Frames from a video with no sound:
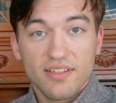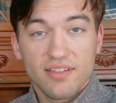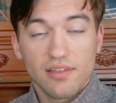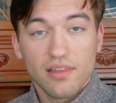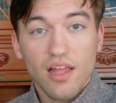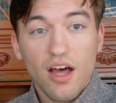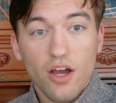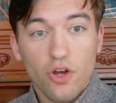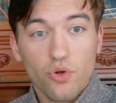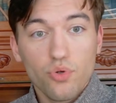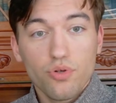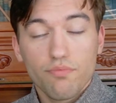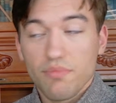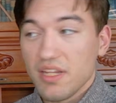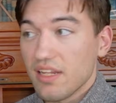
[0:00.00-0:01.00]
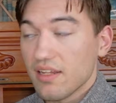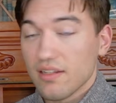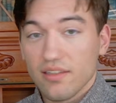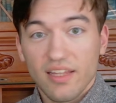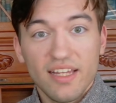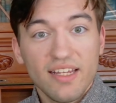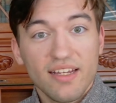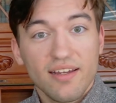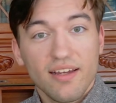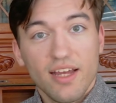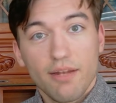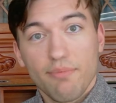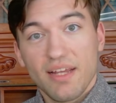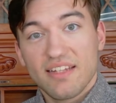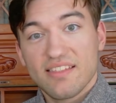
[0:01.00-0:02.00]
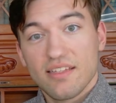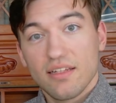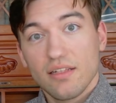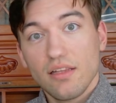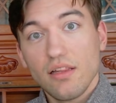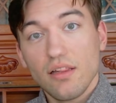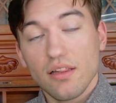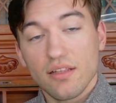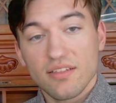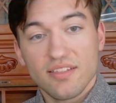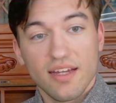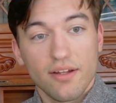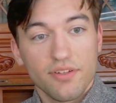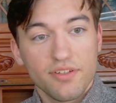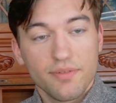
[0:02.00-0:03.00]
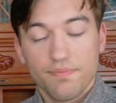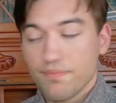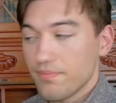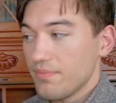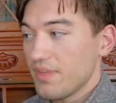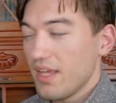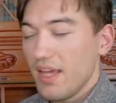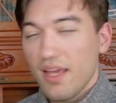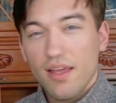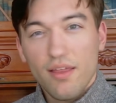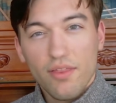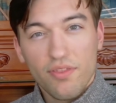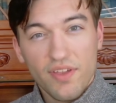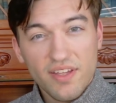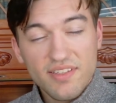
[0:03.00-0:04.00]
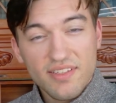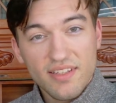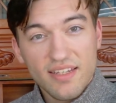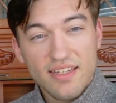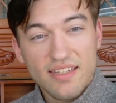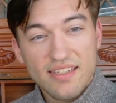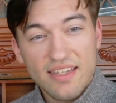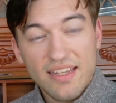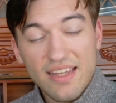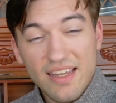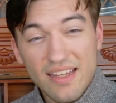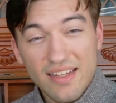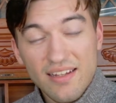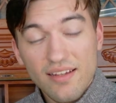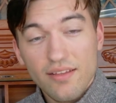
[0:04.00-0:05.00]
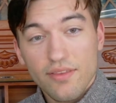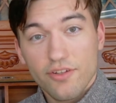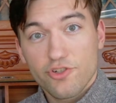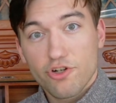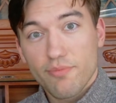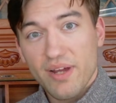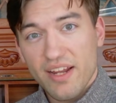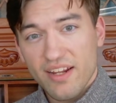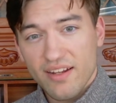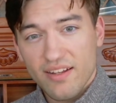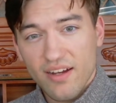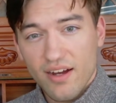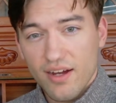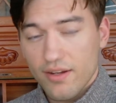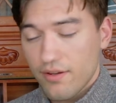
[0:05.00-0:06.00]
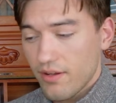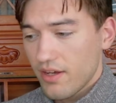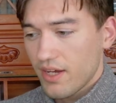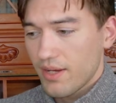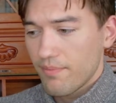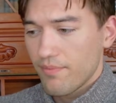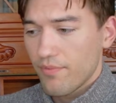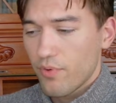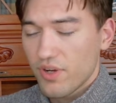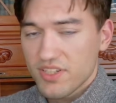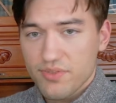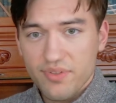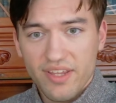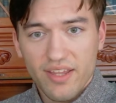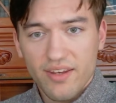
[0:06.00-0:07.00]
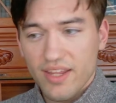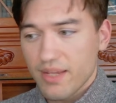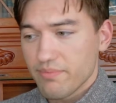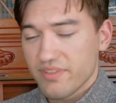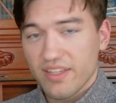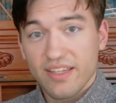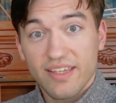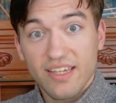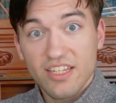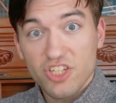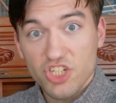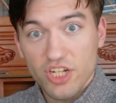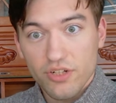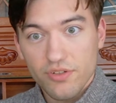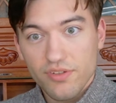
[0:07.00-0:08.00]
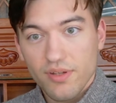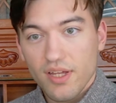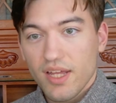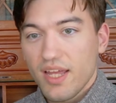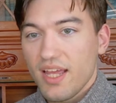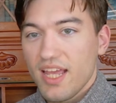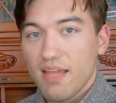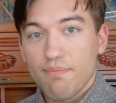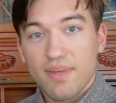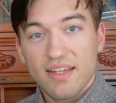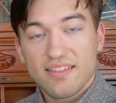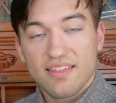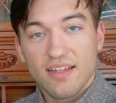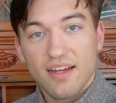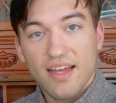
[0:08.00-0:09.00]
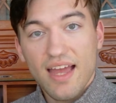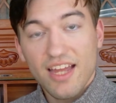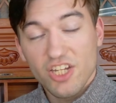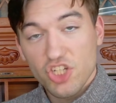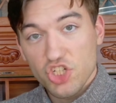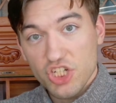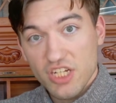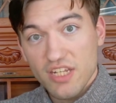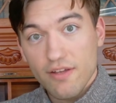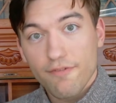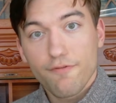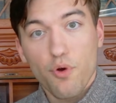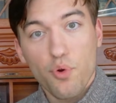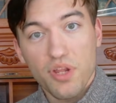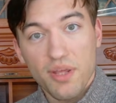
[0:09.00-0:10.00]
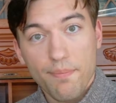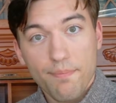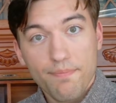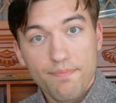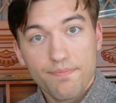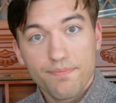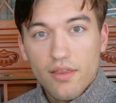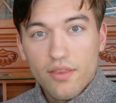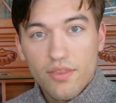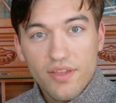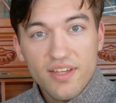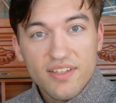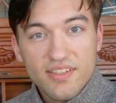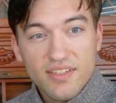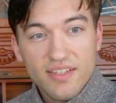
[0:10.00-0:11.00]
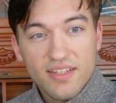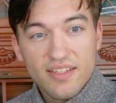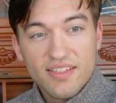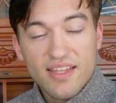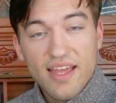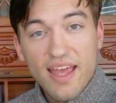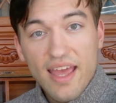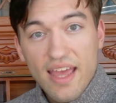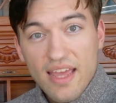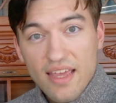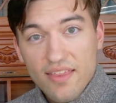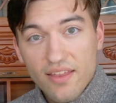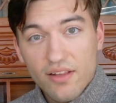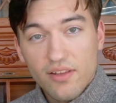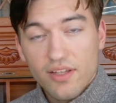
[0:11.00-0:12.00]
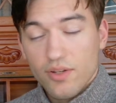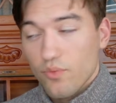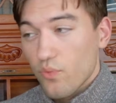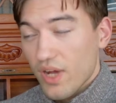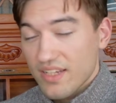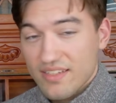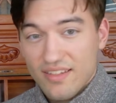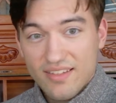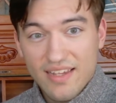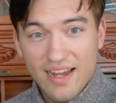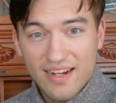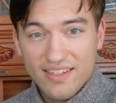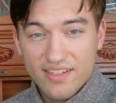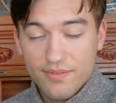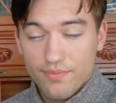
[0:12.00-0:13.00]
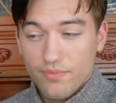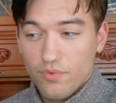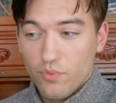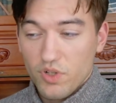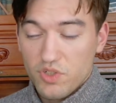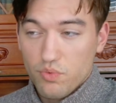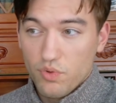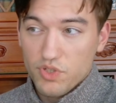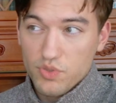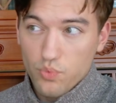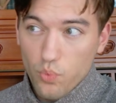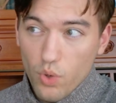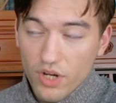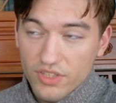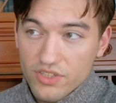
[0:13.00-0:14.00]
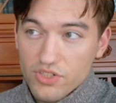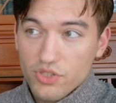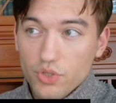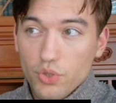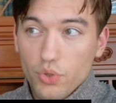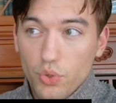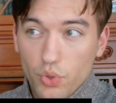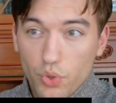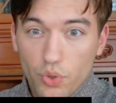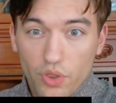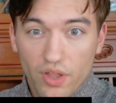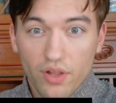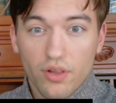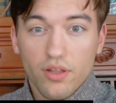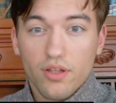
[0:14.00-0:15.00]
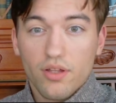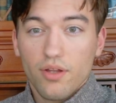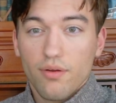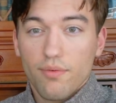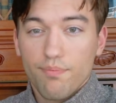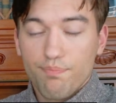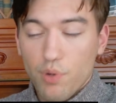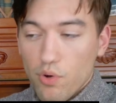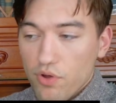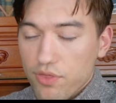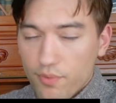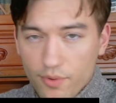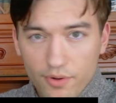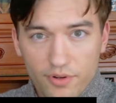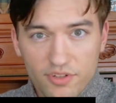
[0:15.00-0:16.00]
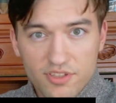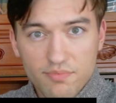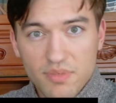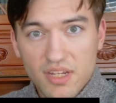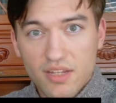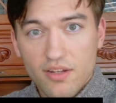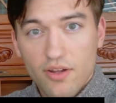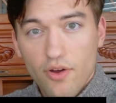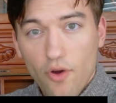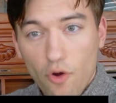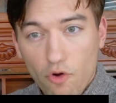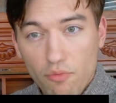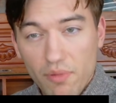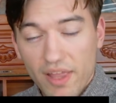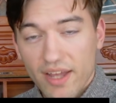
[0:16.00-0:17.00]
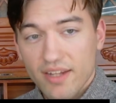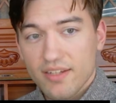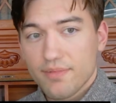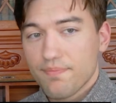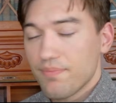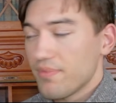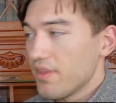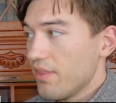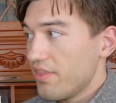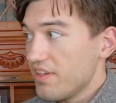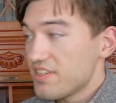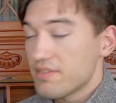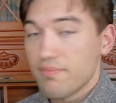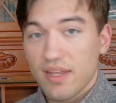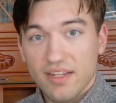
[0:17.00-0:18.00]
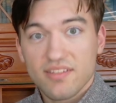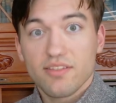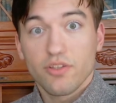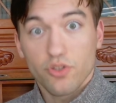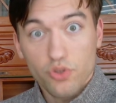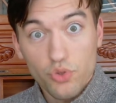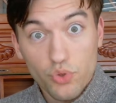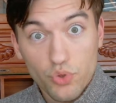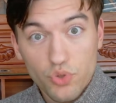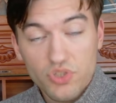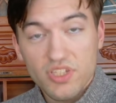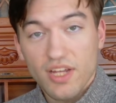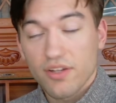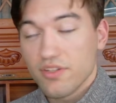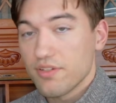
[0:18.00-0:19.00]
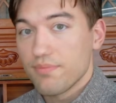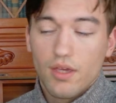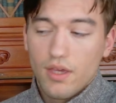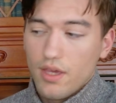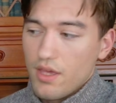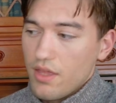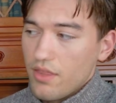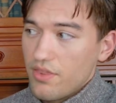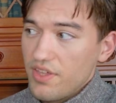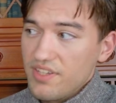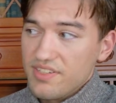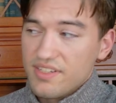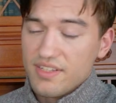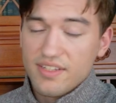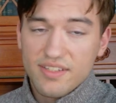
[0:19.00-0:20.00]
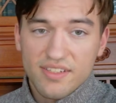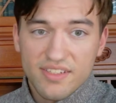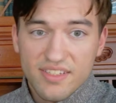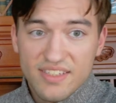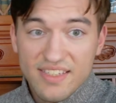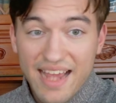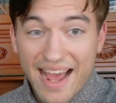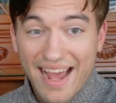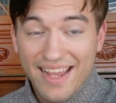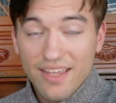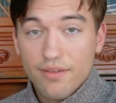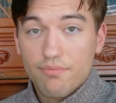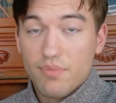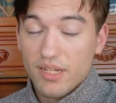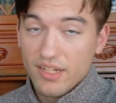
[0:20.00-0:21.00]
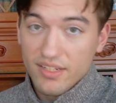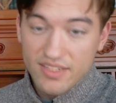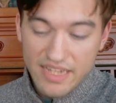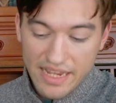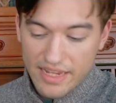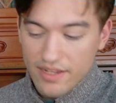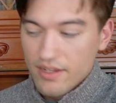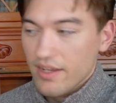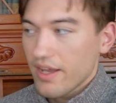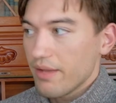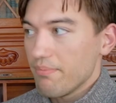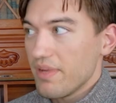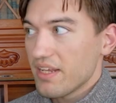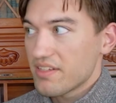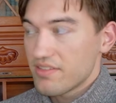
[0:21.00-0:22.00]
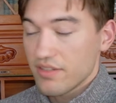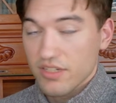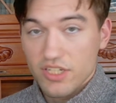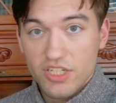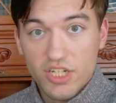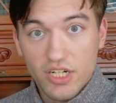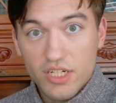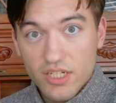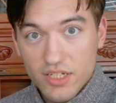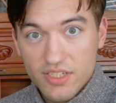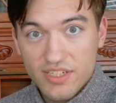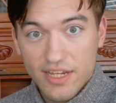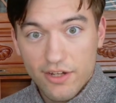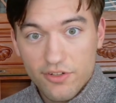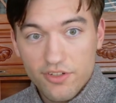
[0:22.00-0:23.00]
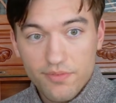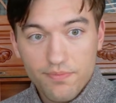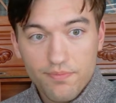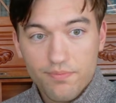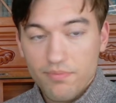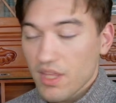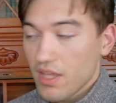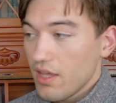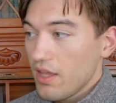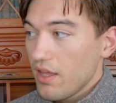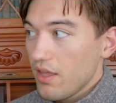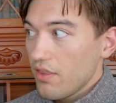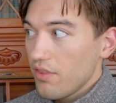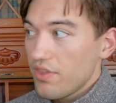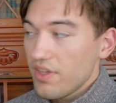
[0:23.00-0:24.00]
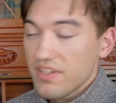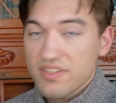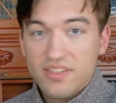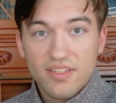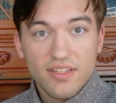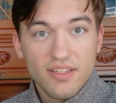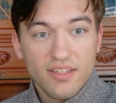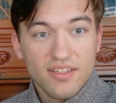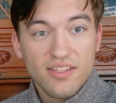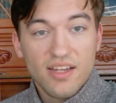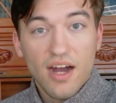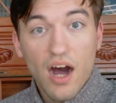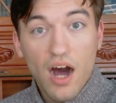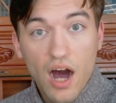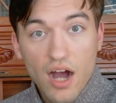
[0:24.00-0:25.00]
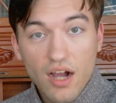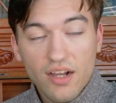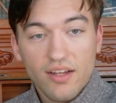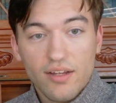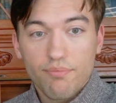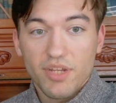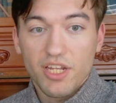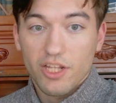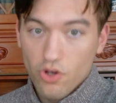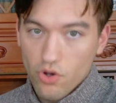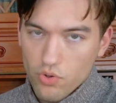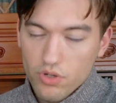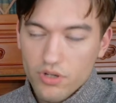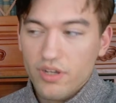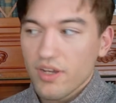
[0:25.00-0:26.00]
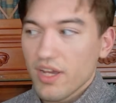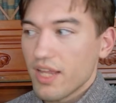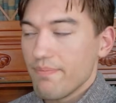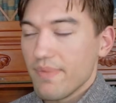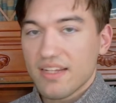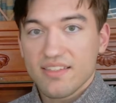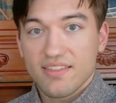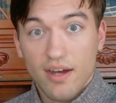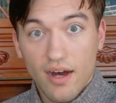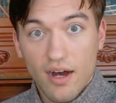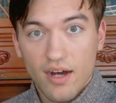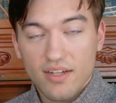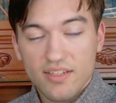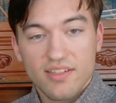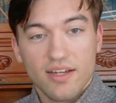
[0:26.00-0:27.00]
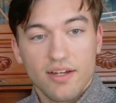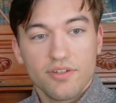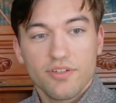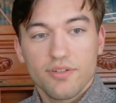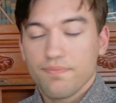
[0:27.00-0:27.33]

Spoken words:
Lagu, meaning lake, and makes the l sound. This is Ing, the Germanic god whence we get names like Ingeld. It makes the ng phoneme. This is Eithel in West Saxon, which was once Uthel. Both words mean homeland. This makes the u sound. This is dai, meaning day, and makes the d sound. This is ak, meaning oak, and makes the ah sound.